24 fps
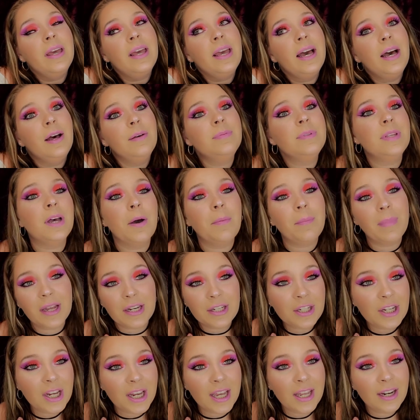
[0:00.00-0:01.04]
it helps out my
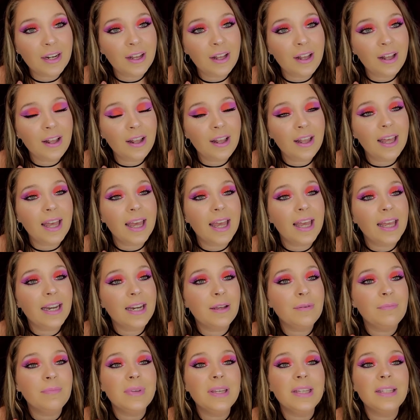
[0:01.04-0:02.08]
channel and
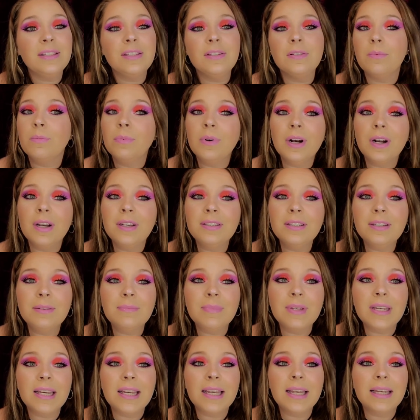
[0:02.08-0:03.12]
it means the world to
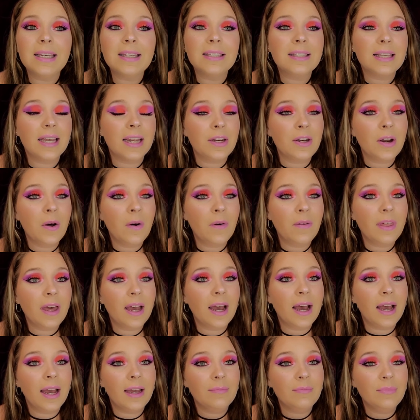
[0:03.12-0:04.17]
me because I know
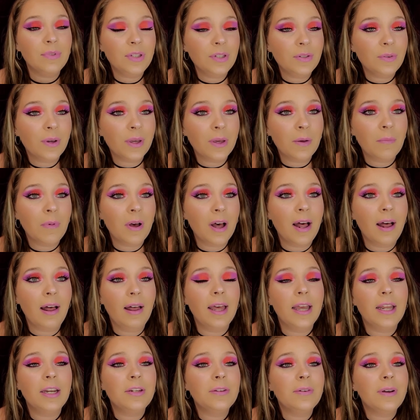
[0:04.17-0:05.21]
that I'm doing well
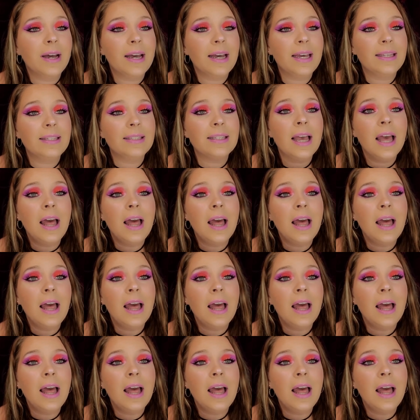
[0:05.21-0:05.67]
and you guys